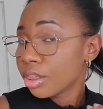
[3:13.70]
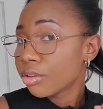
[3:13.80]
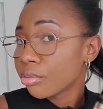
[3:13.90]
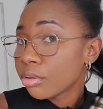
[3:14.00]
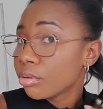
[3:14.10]

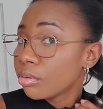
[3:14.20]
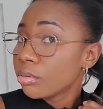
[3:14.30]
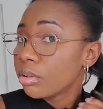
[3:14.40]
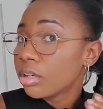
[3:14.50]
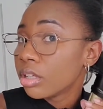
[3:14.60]
through
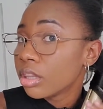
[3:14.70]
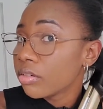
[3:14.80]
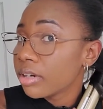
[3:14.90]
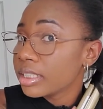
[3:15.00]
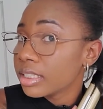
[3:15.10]
the
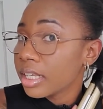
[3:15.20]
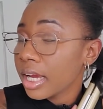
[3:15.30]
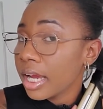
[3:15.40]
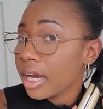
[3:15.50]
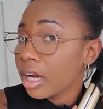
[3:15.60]
rest of the
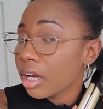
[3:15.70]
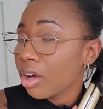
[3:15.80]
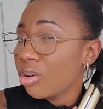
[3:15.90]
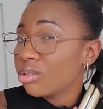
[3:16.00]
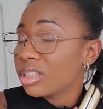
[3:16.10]
hair.
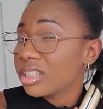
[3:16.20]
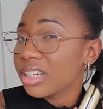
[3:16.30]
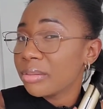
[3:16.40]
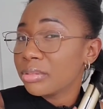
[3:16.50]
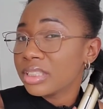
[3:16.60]
Hold it a
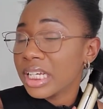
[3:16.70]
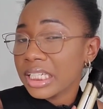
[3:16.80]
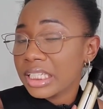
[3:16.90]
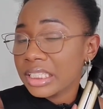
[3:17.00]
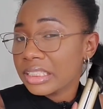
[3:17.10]
couple
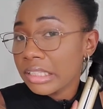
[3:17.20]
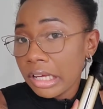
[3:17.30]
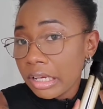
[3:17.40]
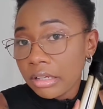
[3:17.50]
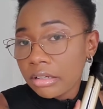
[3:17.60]
seconds,
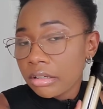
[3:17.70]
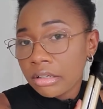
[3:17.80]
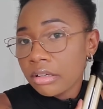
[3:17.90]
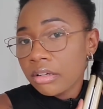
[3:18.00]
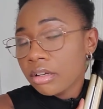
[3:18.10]
like,
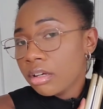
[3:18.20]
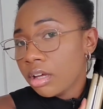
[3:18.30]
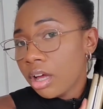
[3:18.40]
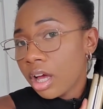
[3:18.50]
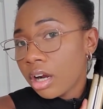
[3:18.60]

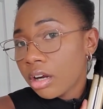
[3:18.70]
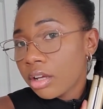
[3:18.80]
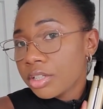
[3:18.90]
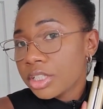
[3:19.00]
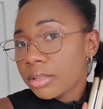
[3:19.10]
I don't
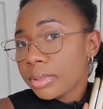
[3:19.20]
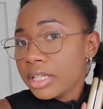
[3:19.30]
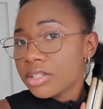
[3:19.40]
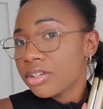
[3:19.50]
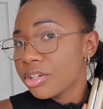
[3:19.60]
know, it just
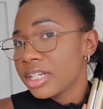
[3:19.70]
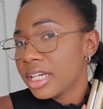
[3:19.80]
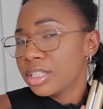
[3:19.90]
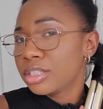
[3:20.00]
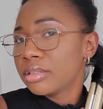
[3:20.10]
depends on your
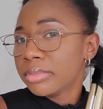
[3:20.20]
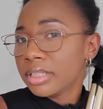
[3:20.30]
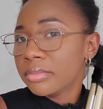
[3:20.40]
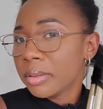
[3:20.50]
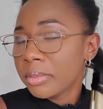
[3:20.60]
texture,
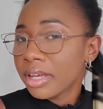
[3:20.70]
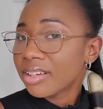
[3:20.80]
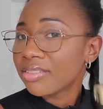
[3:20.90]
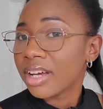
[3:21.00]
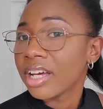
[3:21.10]
but maybe like
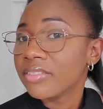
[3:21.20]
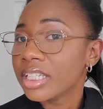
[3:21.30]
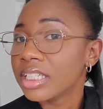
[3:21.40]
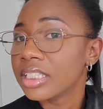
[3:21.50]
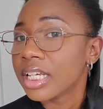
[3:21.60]

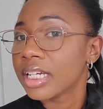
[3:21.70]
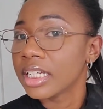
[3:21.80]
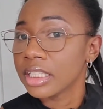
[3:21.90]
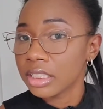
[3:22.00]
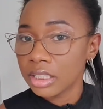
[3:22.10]
10
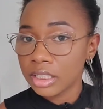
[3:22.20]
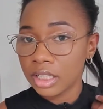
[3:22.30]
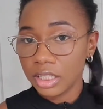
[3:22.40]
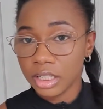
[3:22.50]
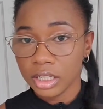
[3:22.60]
seconds,
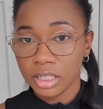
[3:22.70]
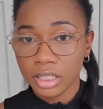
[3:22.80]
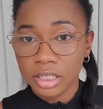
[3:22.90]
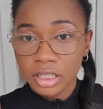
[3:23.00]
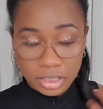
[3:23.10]
and then
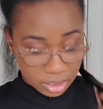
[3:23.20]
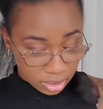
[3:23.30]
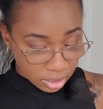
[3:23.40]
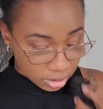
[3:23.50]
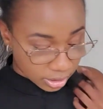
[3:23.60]

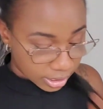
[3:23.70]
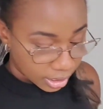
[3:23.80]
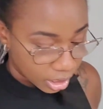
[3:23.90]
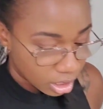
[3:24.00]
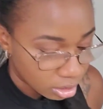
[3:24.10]
let it
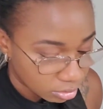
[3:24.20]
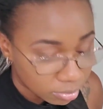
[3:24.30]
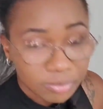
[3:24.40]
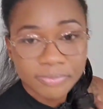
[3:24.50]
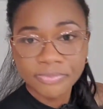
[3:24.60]
go.
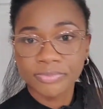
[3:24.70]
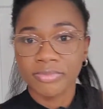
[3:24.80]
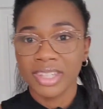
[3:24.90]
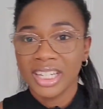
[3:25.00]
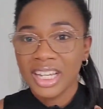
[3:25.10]

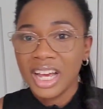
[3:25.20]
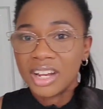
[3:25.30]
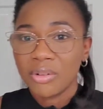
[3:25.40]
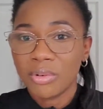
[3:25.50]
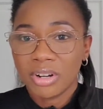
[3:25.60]
I
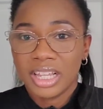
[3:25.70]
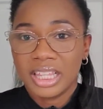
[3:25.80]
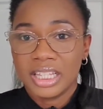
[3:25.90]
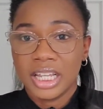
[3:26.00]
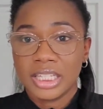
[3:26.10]
don't want
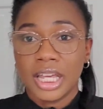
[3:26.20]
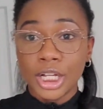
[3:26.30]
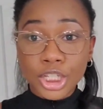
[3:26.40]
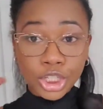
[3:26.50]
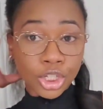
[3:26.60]
nothing that's like
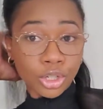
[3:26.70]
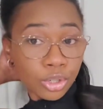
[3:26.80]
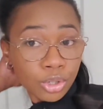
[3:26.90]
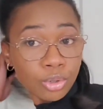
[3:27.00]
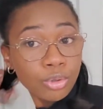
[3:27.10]

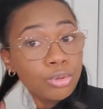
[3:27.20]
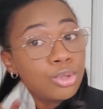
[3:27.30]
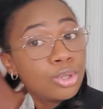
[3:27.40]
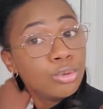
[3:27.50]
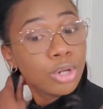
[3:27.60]
too